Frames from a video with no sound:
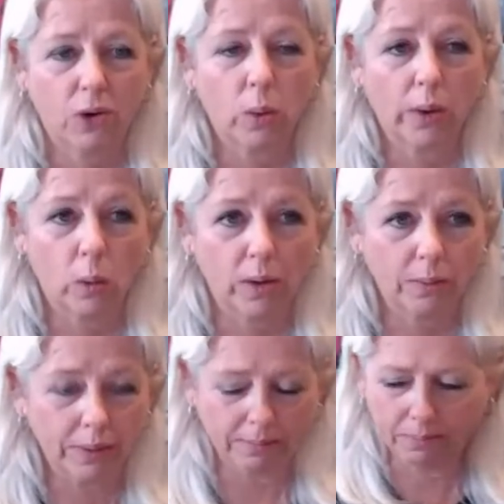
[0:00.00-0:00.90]
will
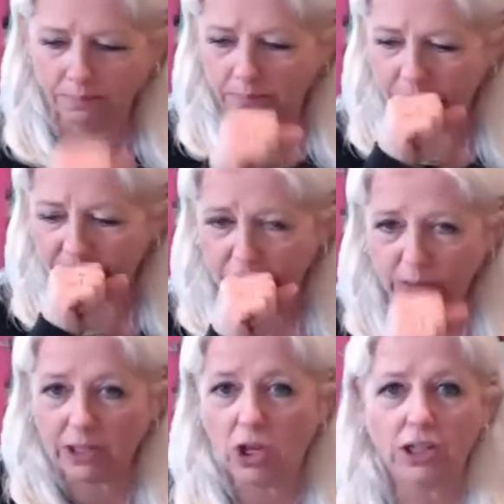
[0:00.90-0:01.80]
be, excuse
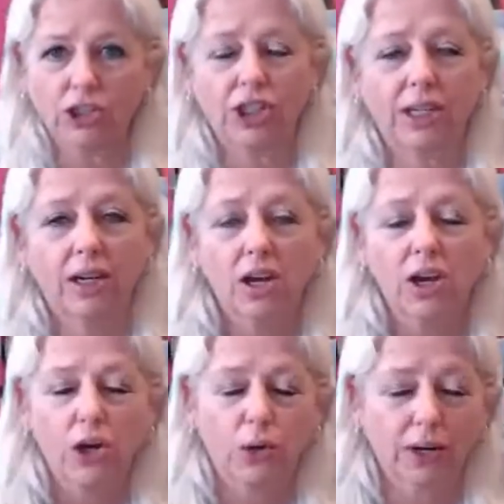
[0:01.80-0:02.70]
me, launching
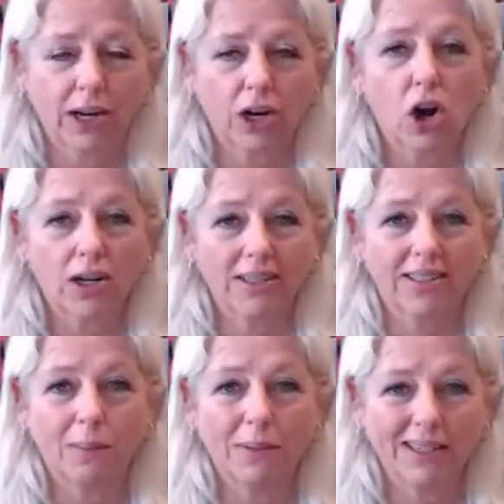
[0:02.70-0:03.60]
Cricut Card
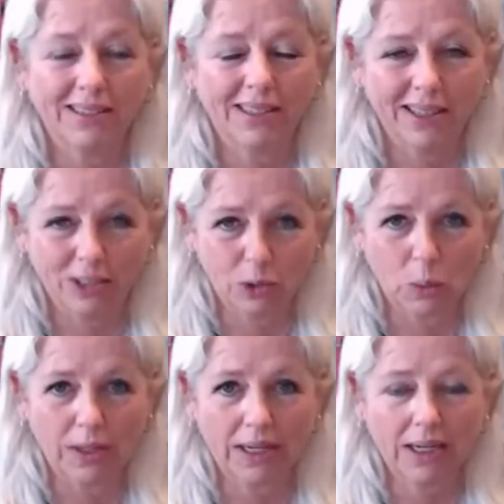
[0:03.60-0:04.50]
Summit this
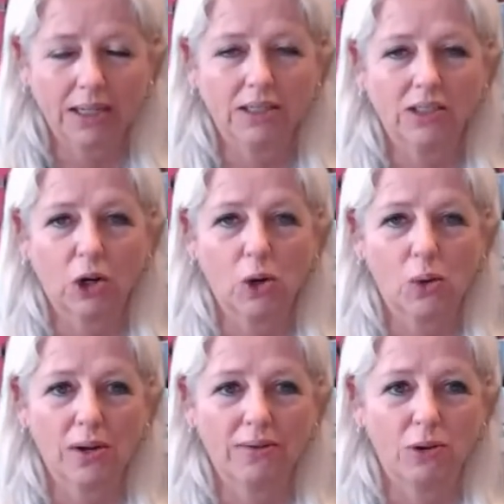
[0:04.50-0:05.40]
week.
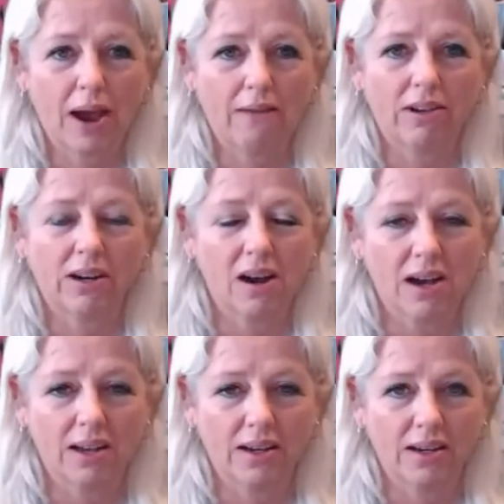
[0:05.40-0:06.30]
So if you haven't
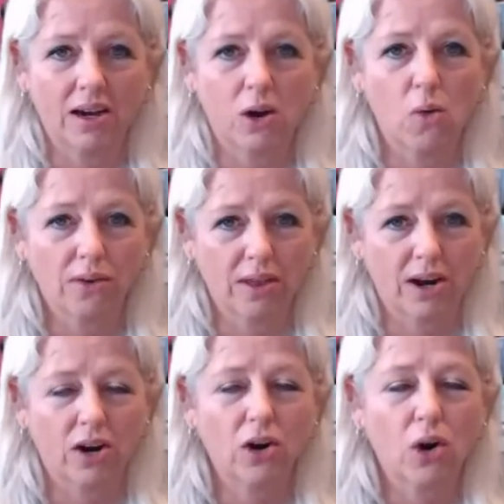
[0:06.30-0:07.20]
gone over
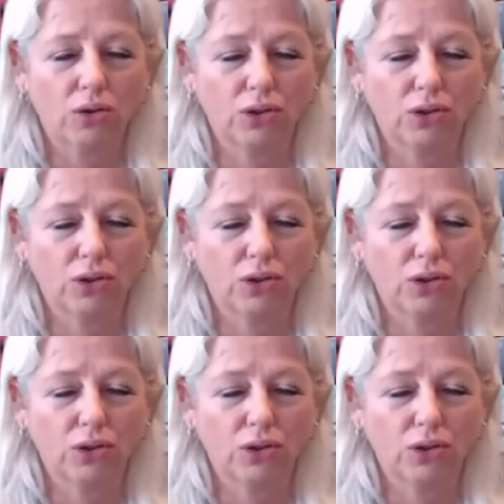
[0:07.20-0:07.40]
there, go to